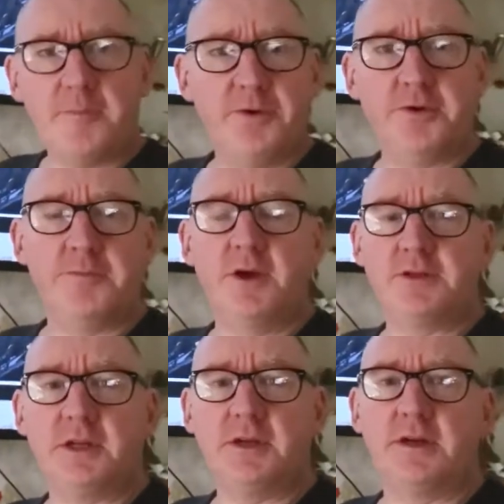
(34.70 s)
I put up
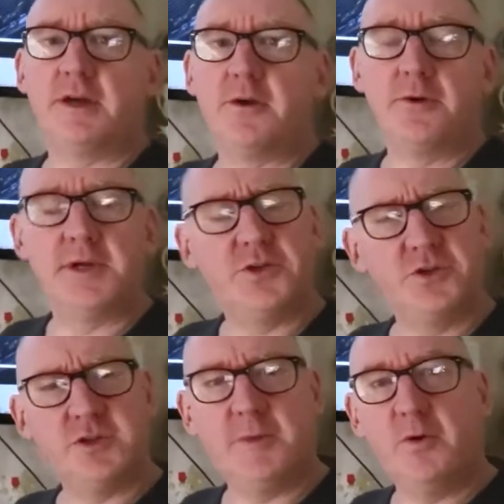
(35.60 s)
not so long ago. It's
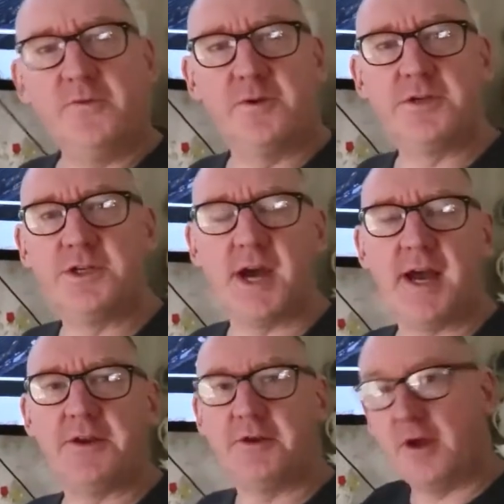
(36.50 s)
just some old footage I
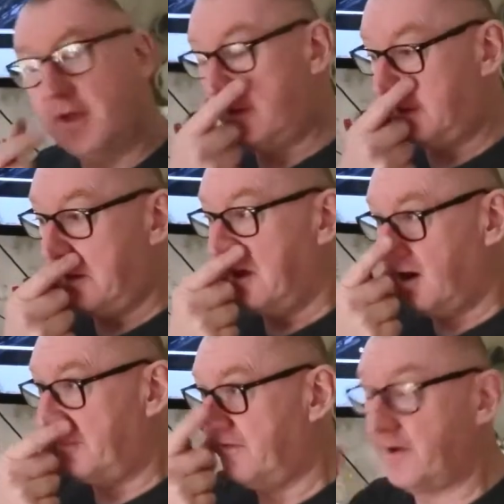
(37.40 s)
had on
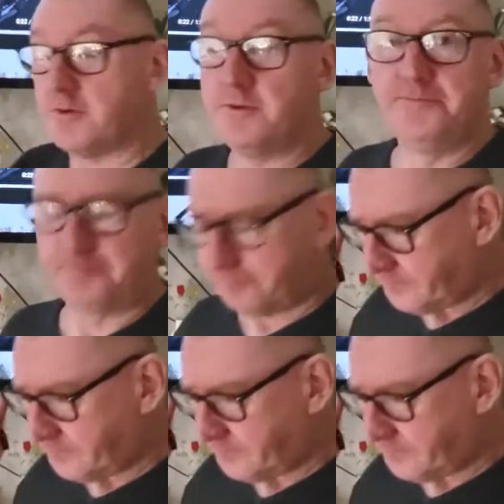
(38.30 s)
my phone.